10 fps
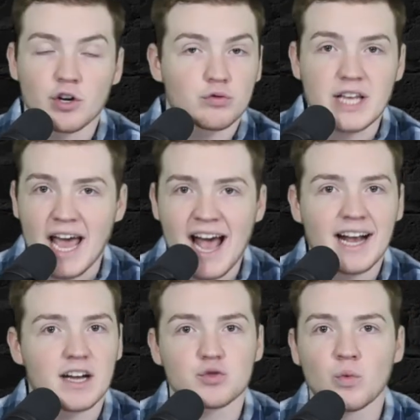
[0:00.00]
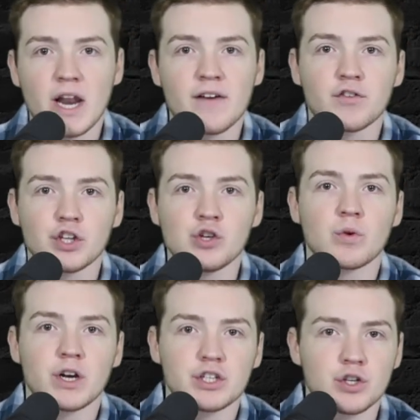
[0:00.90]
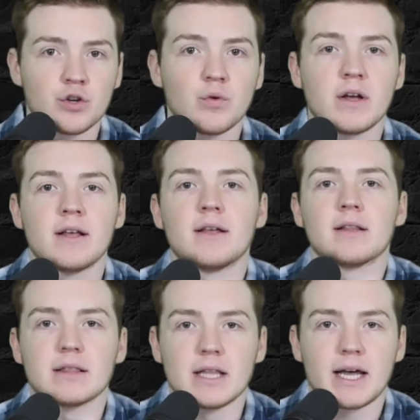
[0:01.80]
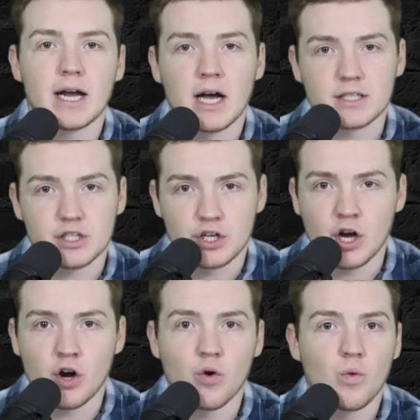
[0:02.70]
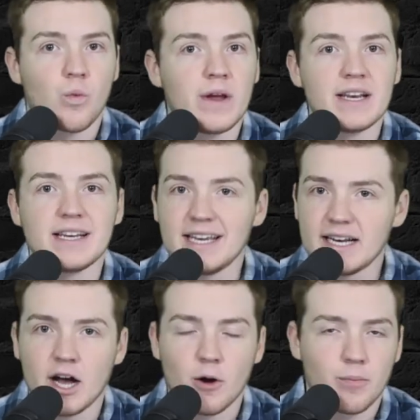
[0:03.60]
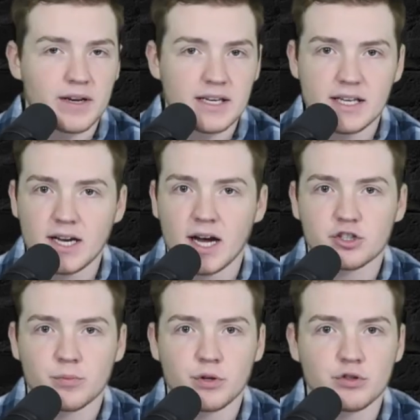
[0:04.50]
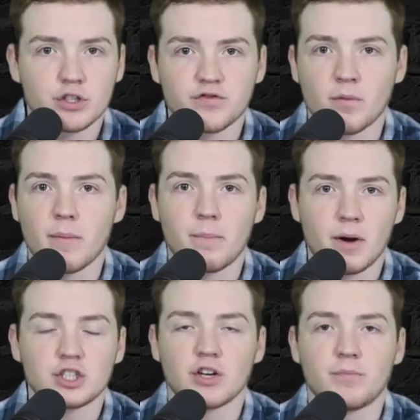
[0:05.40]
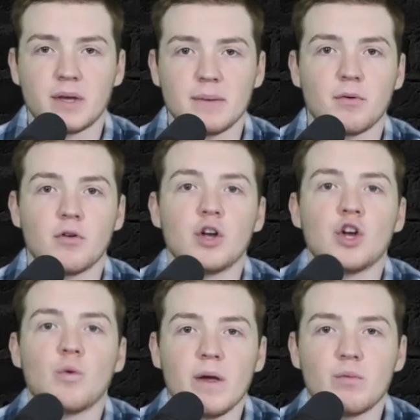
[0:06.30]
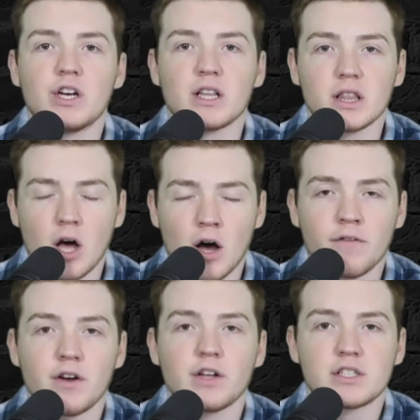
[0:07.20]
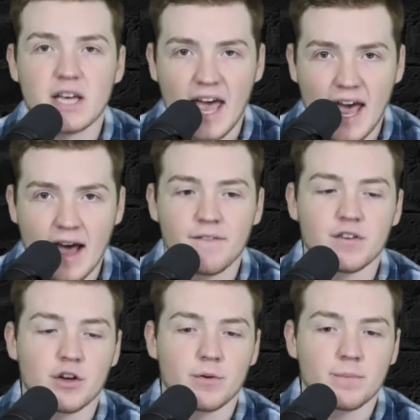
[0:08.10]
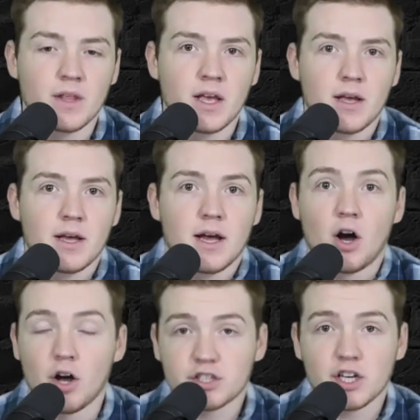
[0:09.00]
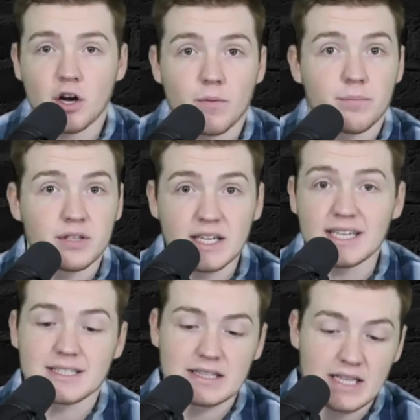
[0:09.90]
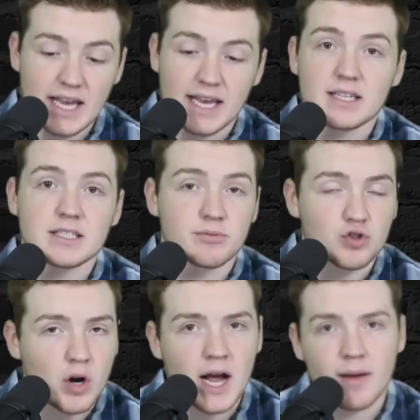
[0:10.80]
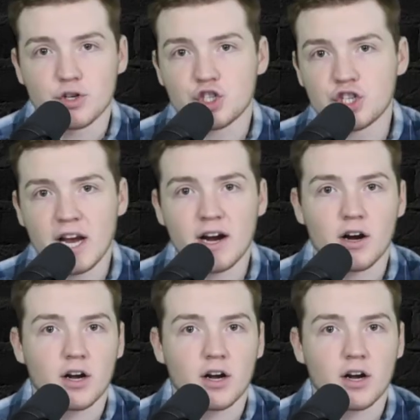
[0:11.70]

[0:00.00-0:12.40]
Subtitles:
tag us, whatever you want to do, let us know. We need help. We need contributions from a bunch of people. We would love to have you. Also, please like, subscribe, share,